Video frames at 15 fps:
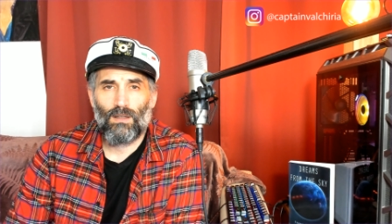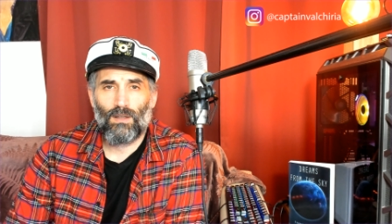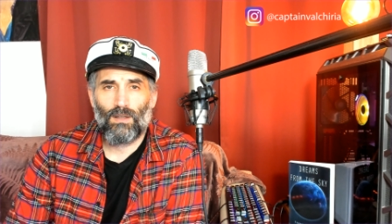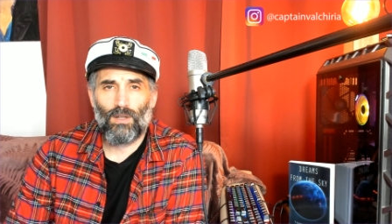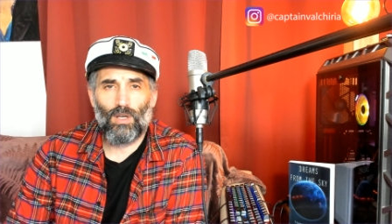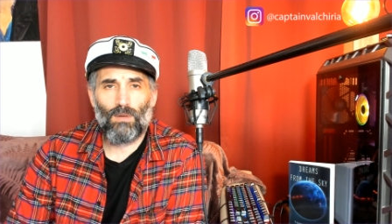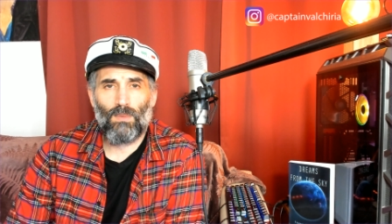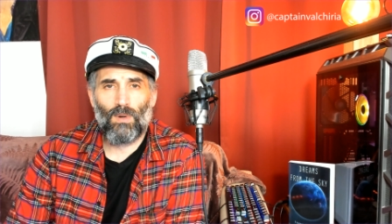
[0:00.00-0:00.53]

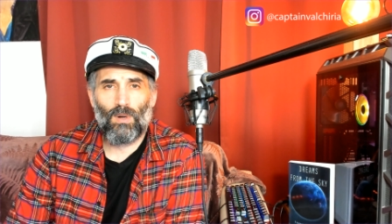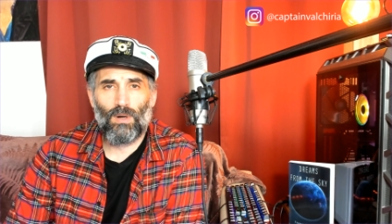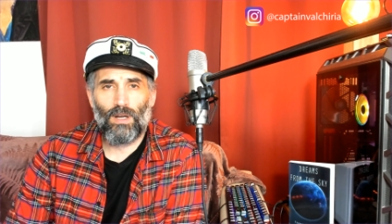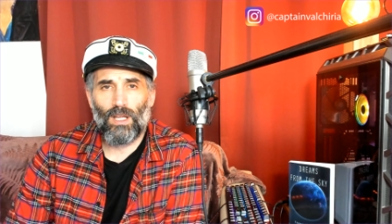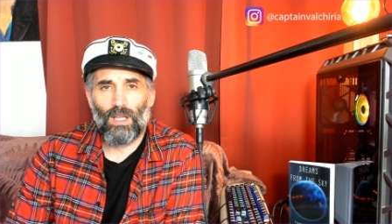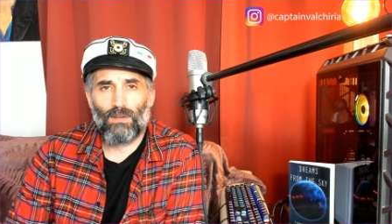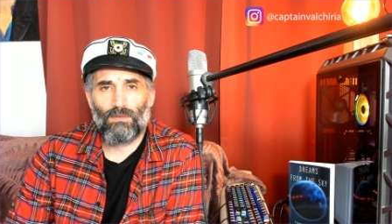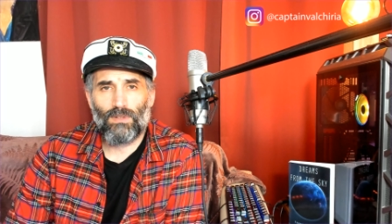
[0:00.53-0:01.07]
Good
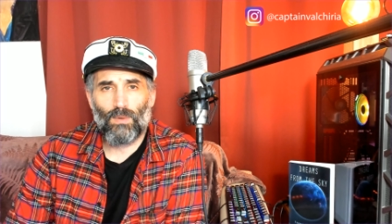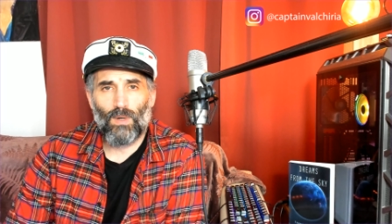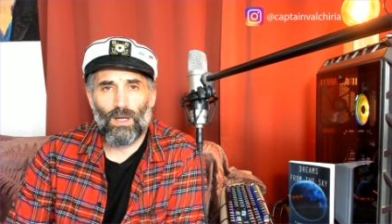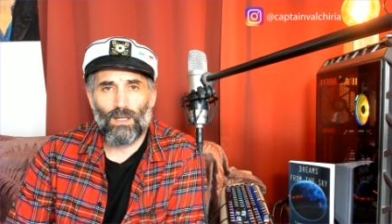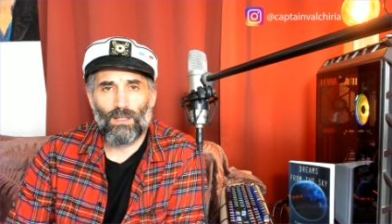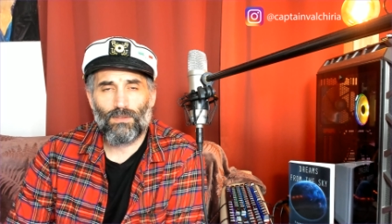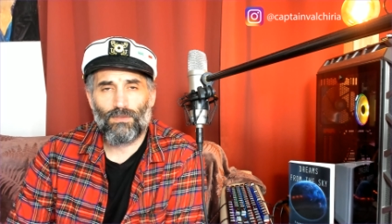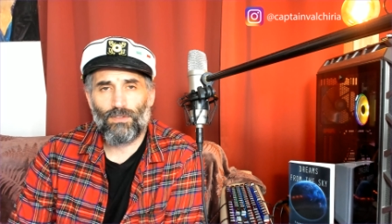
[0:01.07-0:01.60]
morning
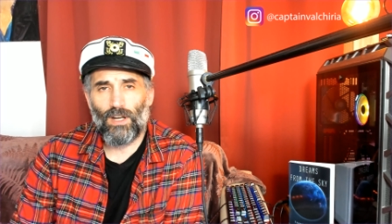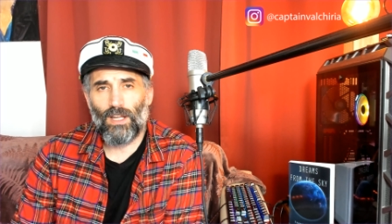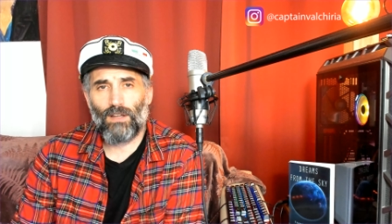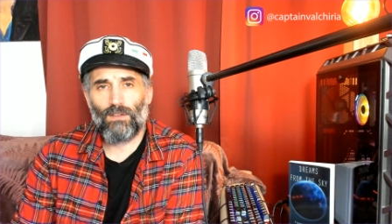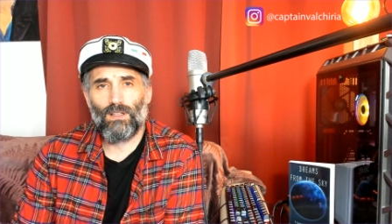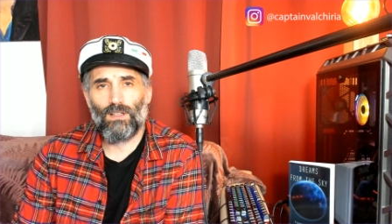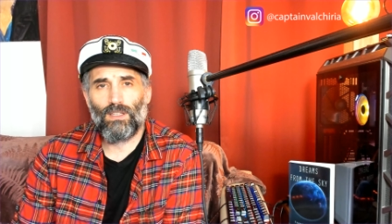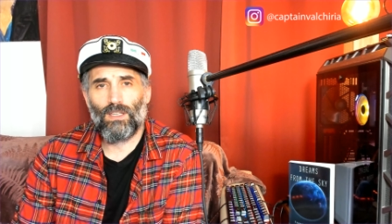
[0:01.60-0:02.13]
everyone, Frank
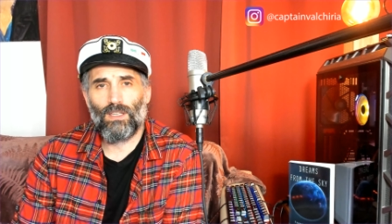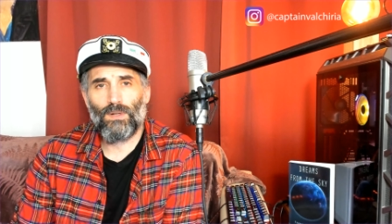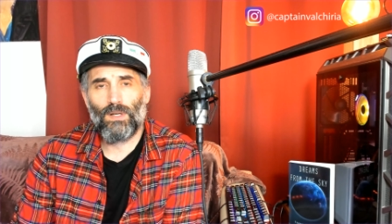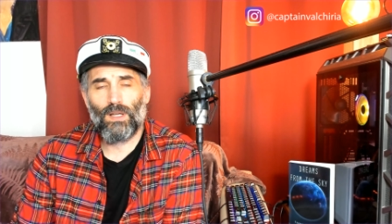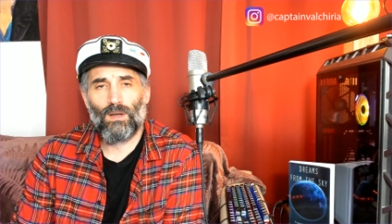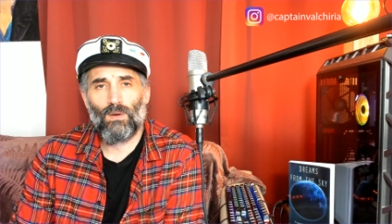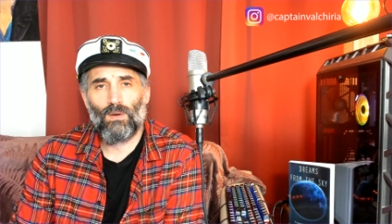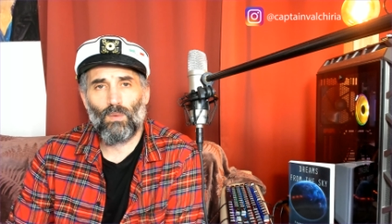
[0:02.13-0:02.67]

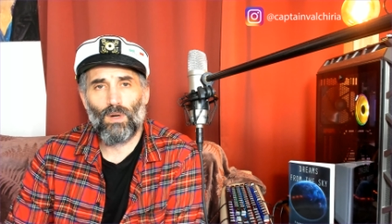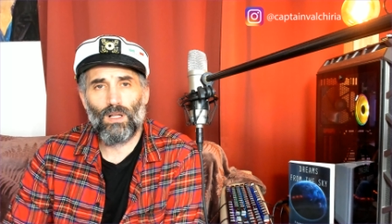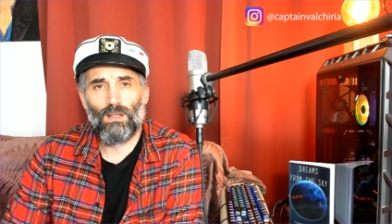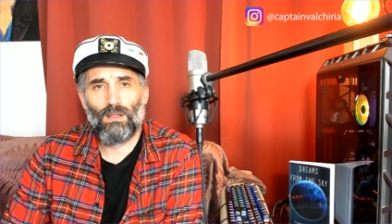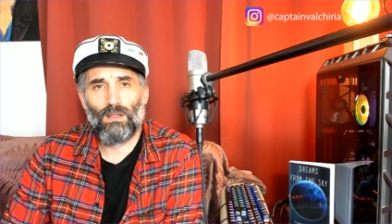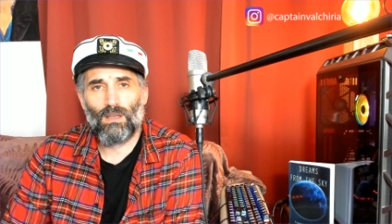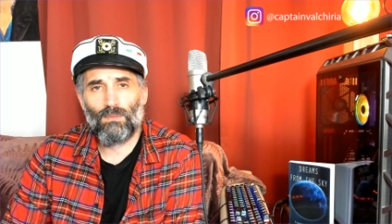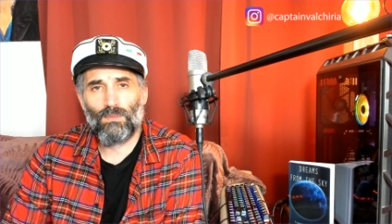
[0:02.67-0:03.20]
Valchiria,
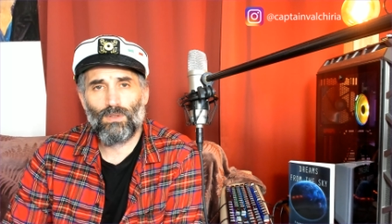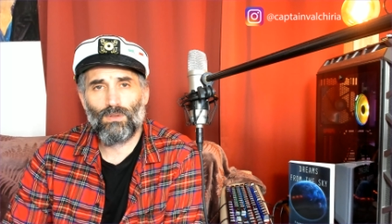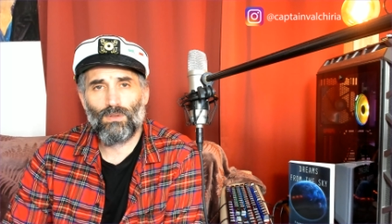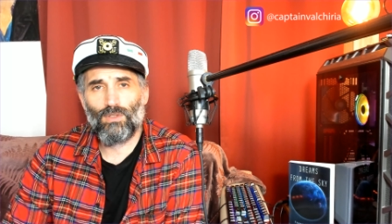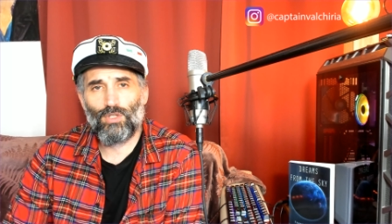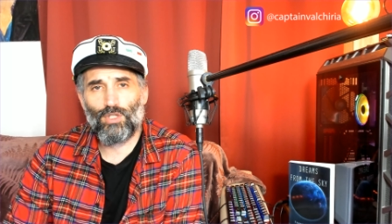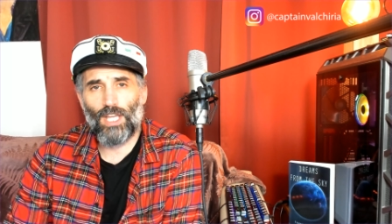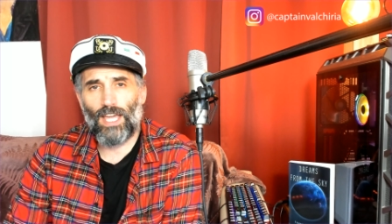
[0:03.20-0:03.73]
welcome to
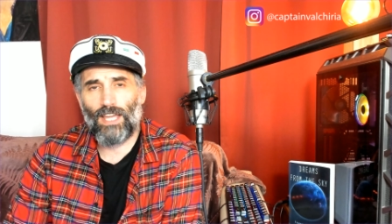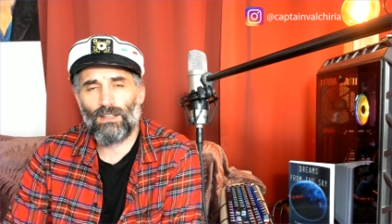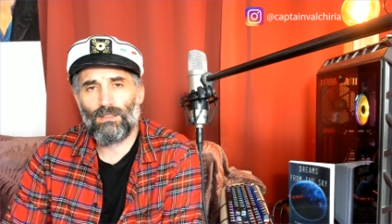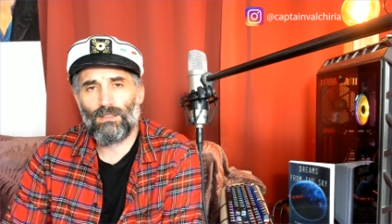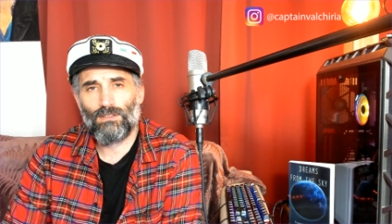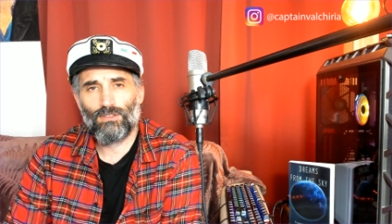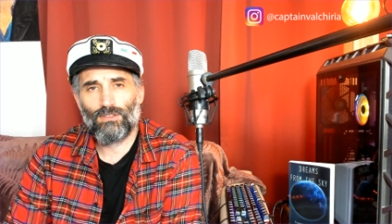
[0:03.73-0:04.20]
the channel.